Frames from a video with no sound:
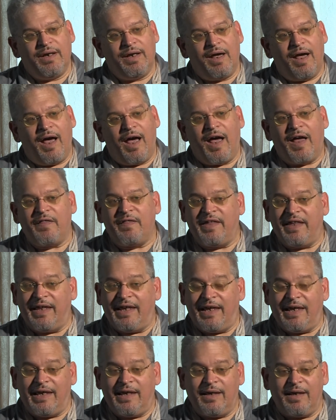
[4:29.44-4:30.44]
Uh,
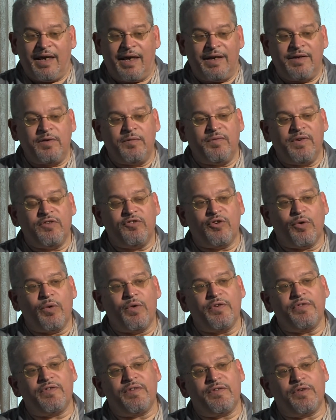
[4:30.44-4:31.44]
the
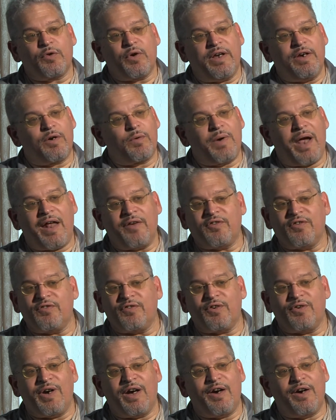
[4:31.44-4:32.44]
individuals in the greater
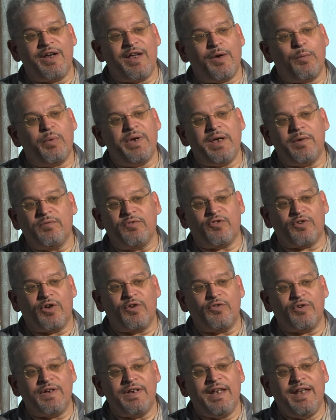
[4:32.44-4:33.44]
Rochester area, we have
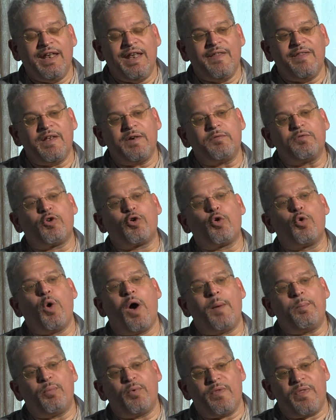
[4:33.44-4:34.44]
children that grew
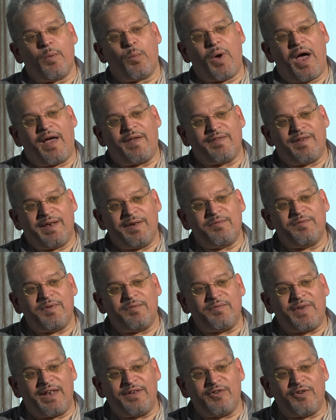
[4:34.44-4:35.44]
up with the wildlife
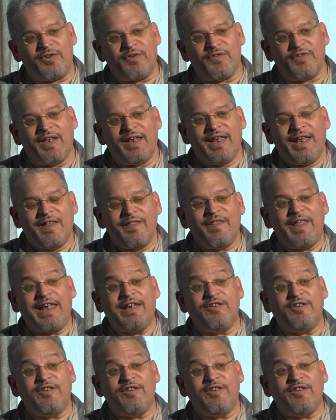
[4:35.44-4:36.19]
defenders. They